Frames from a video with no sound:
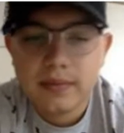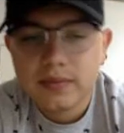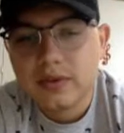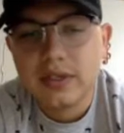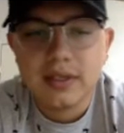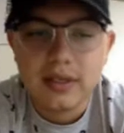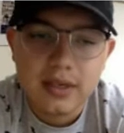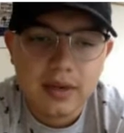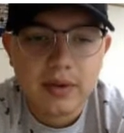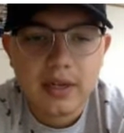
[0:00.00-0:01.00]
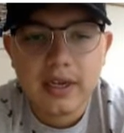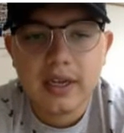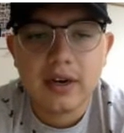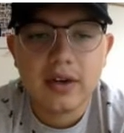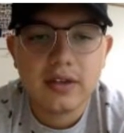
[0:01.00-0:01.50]
which is the same thing.
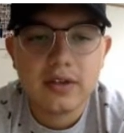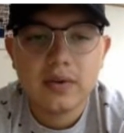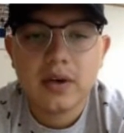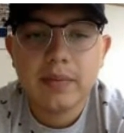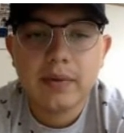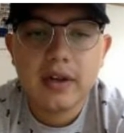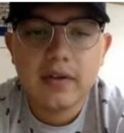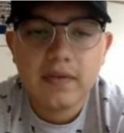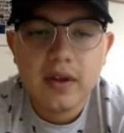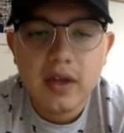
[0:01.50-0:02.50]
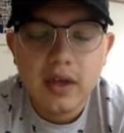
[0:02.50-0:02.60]
And also I believe